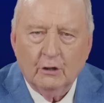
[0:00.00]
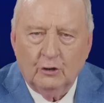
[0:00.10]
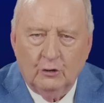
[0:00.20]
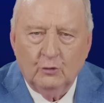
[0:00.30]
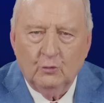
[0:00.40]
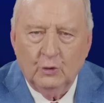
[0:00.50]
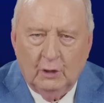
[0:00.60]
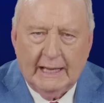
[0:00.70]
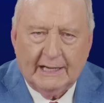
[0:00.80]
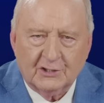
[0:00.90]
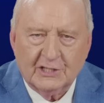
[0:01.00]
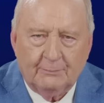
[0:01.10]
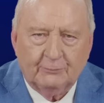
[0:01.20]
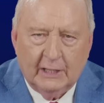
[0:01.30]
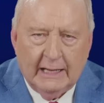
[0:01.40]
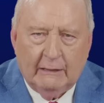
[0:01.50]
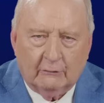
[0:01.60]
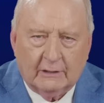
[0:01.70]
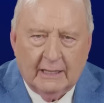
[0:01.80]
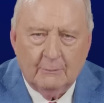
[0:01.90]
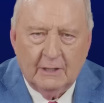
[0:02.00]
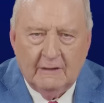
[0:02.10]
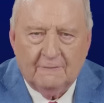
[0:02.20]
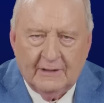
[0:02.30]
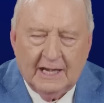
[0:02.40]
you will accept the outcome if,